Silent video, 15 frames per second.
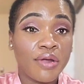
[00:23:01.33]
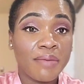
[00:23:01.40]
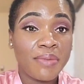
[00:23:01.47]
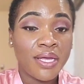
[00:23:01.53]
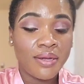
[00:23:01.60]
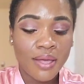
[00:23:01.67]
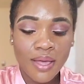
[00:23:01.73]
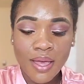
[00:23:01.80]
I
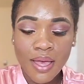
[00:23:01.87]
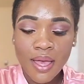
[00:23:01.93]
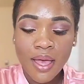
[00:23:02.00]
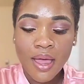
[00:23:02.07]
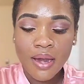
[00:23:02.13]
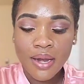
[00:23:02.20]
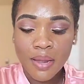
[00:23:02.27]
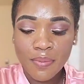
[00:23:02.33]
mean.
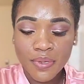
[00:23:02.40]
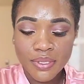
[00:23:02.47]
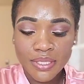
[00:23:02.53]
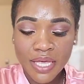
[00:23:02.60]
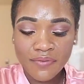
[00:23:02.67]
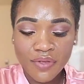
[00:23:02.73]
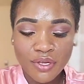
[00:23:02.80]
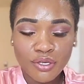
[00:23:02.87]
Number
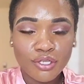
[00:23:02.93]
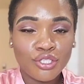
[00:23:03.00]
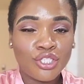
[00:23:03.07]
seven,